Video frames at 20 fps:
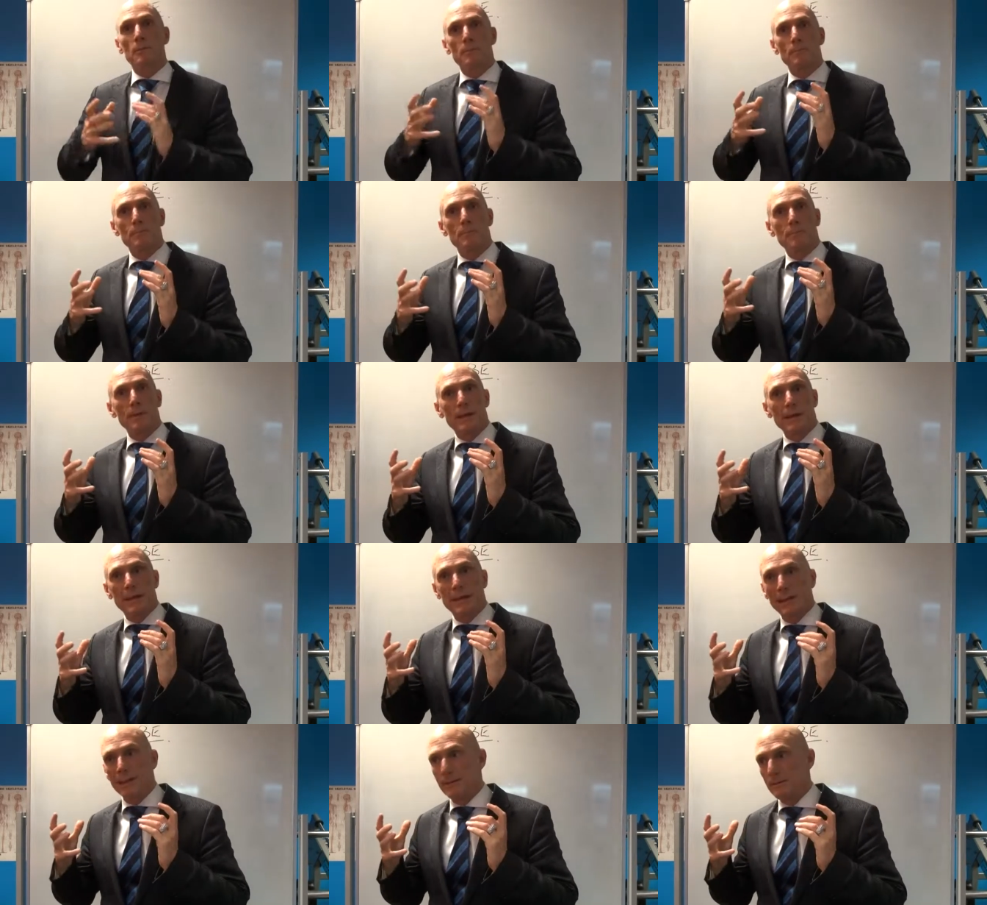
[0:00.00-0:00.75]
to
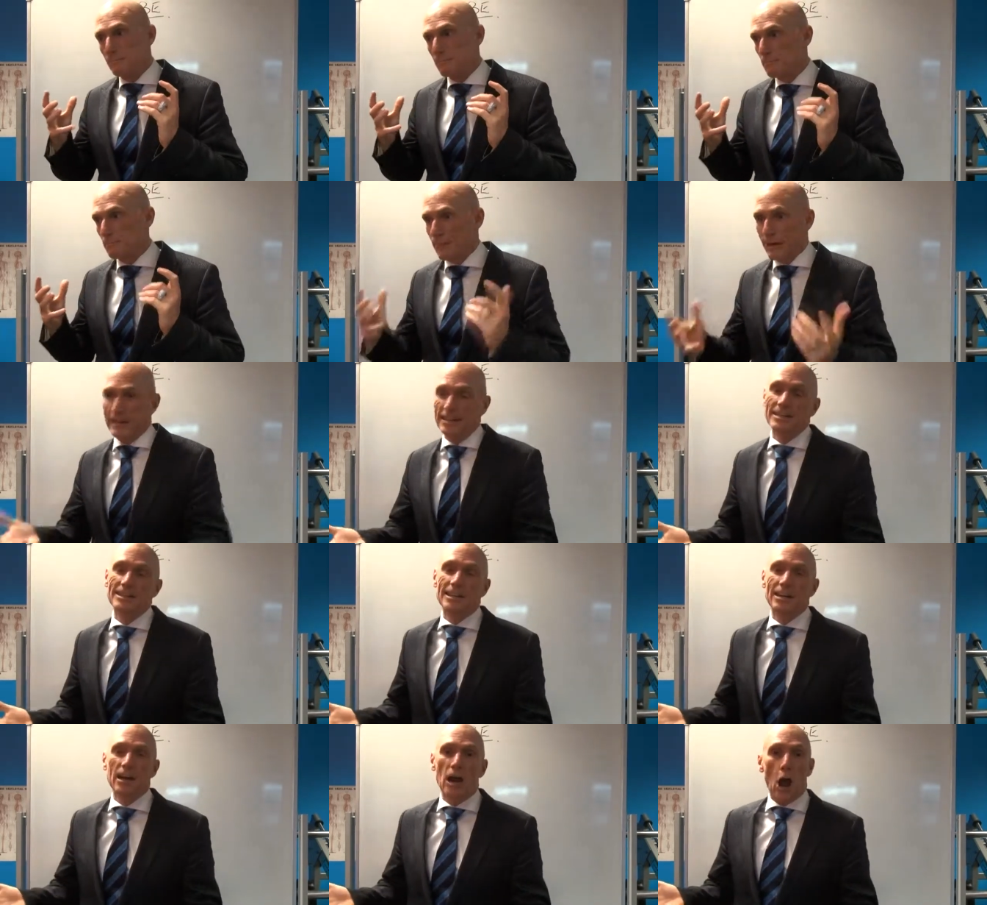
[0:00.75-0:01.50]
be
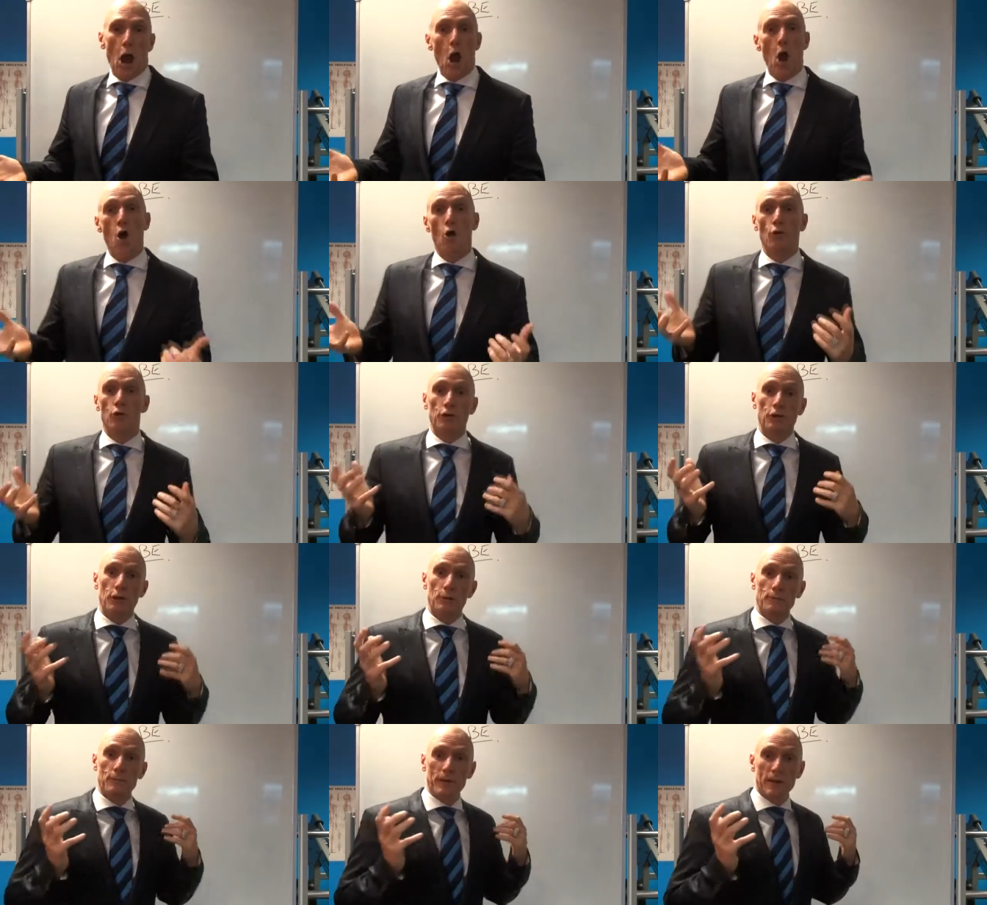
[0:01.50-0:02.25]
better. I
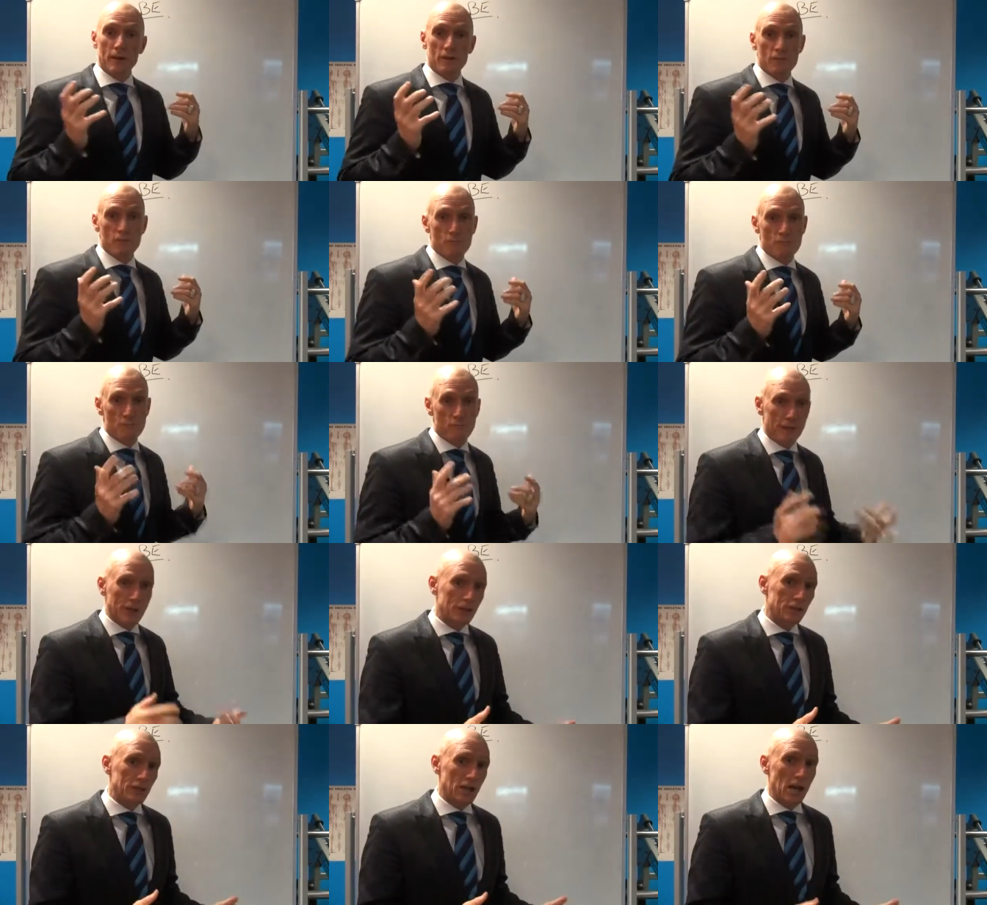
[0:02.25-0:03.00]
want to be
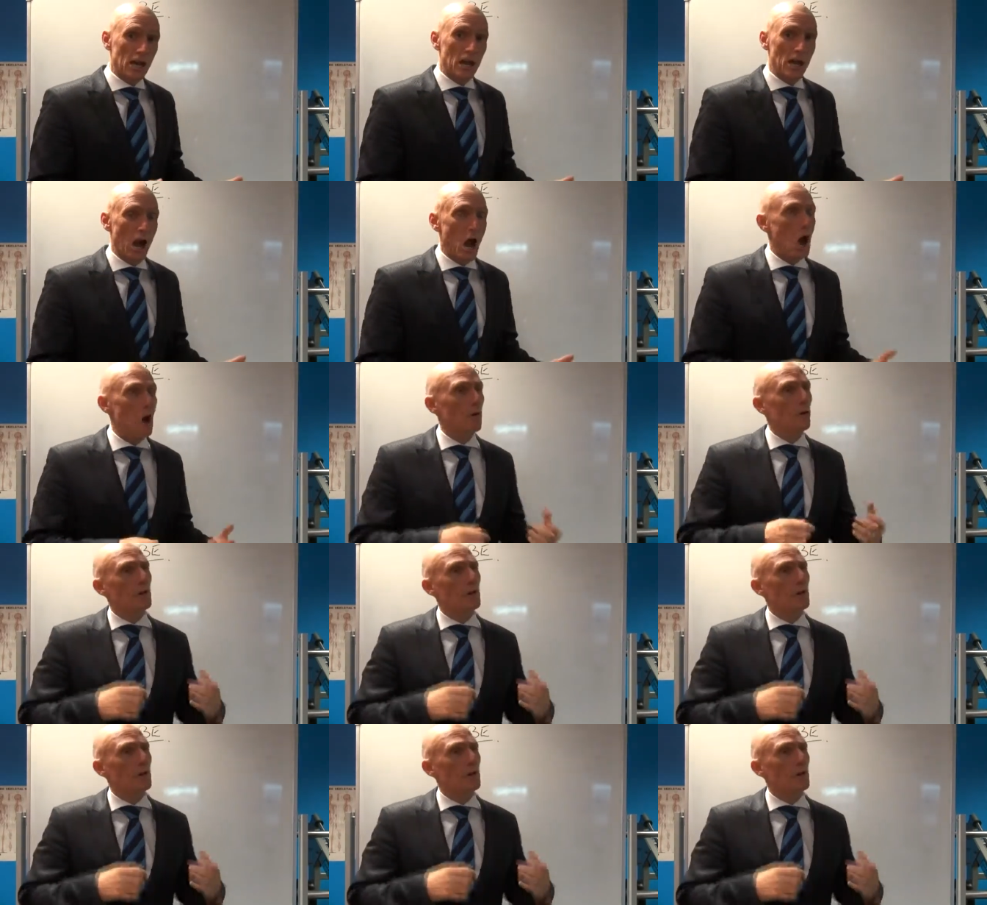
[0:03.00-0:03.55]
richer. I